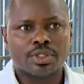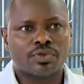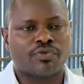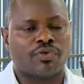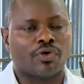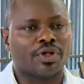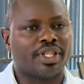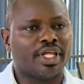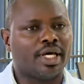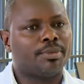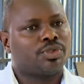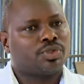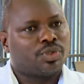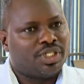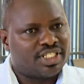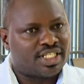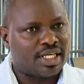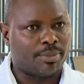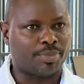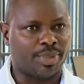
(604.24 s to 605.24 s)
for them to
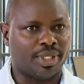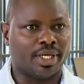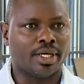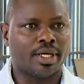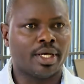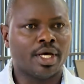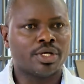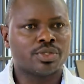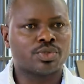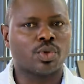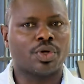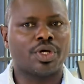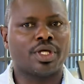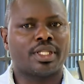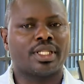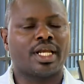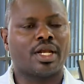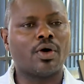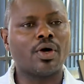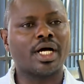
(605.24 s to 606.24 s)
disappear. So the
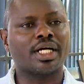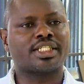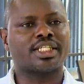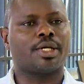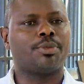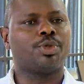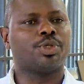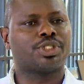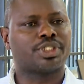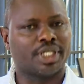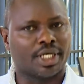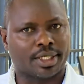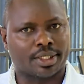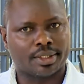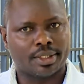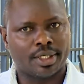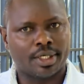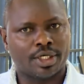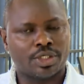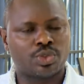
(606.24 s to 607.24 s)
longer time you
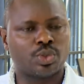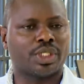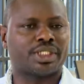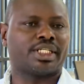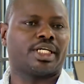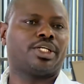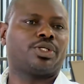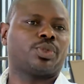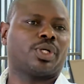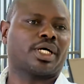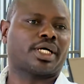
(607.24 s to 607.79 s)
take to attend to a